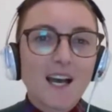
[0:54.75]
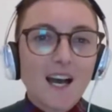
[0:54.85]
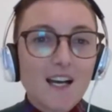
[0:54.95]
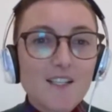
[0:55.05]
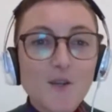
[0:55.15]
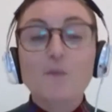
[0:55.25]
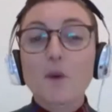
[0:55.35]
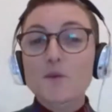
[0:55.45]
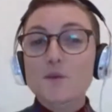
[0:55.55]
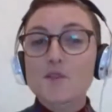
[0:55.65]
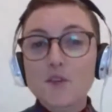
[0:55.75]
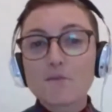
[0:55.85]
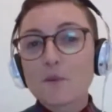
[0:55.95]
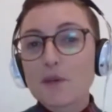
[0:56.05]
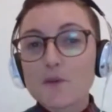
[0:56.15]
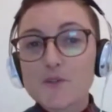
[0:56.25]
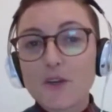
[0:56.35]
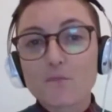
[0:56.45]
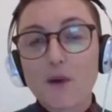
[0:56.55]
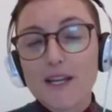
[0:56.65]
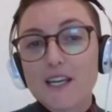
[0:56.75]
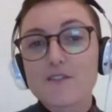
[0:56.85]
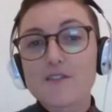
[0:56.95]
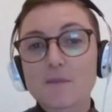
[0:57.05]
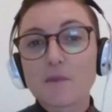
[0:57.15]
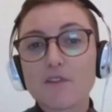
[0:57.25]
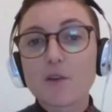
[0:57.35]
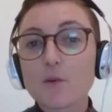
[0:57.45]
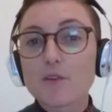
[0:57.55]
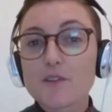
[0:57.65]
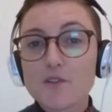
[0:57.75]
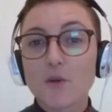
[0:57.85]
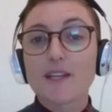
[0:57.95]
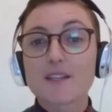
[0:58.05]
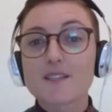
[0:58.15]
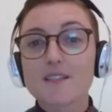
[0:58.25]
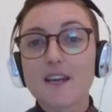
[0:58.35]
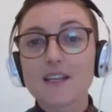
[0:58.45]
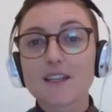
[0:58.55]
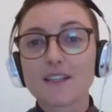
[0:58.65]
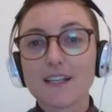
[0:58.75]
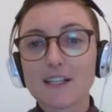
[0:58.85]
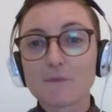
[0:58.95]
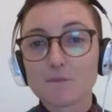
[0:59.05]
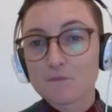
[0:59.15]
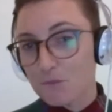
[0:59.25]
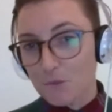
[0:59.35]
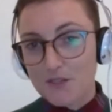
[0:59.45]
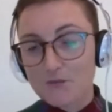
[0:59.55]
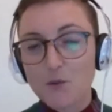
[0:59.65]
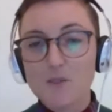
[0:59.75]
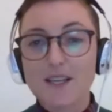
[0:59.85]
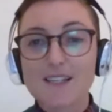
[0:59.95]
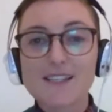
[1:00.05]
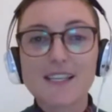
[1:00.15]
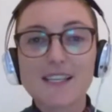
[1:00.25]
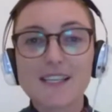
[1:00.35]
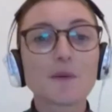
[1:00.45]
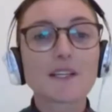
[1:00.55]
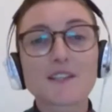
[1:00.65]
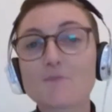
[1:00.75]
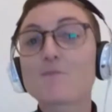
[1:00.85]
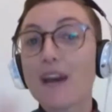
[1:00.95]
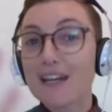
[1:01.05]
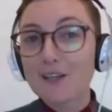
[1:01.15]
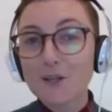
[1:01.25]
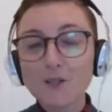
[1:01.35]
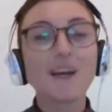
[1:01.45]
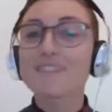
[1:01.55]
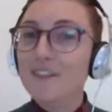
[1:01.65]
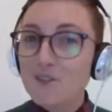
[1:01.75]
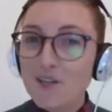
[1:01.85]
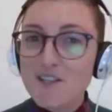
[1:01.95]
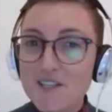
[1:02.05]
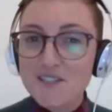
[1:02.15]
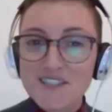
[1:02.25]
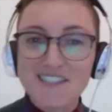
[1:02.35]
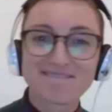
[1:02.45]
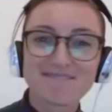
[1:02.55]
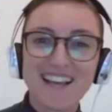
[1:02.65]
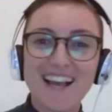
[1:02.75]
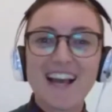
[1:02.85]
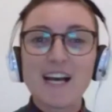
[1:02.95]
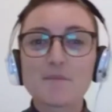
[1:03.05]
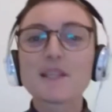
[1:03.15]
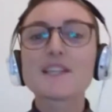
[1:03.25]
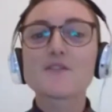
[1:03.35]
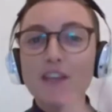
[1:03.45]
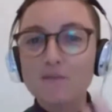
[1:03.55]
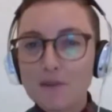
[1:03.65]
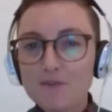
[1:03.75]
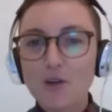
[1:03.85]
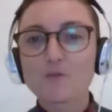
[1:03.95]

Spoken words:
So I'm going to assume that we also might have some of the authors joining us today, which of course I can't see, but hello and congratulations. Please forgive me for not